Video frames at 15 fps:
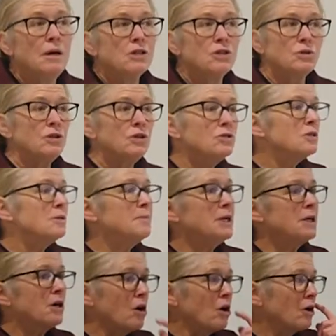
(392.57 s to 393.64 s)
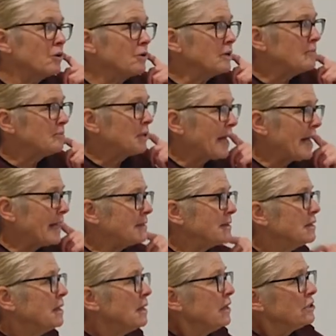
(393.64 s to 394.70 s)
So it used to be a concrete plant.
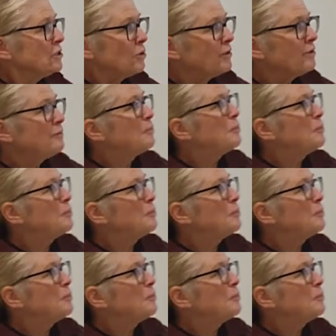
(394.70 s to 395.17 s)
So we've